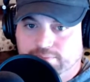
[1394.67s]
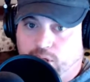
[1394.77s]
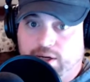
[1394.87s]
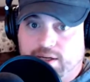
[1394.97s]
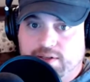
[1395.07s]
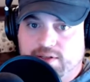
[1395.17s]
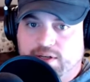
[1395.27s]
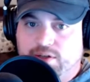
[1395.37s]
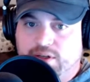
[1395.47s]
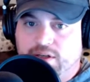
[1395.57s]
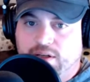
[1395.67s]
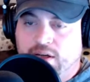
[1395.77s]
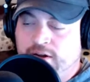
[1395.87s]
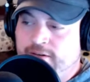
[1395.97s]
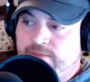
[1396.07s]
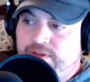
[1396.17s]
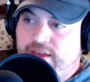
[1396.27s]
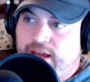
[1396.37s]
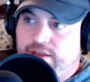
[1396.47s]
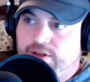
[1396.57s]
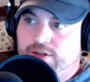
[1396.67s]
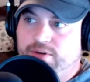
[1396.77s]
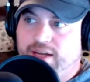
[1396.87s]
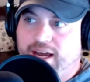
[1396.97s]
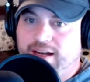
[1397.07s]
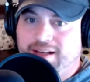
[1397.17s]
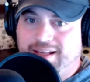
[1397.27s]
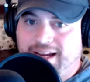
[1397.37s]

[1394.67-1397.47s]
parties, essentially, that the Jews had.